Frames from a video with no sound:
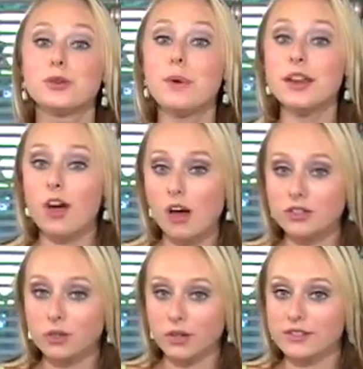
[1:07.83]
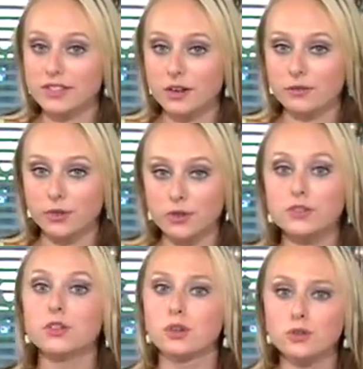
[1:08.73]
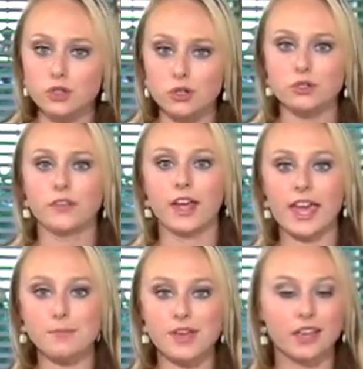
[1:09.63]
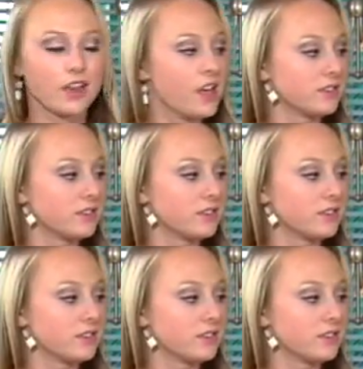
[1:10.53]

might also consider foods usually used for camping,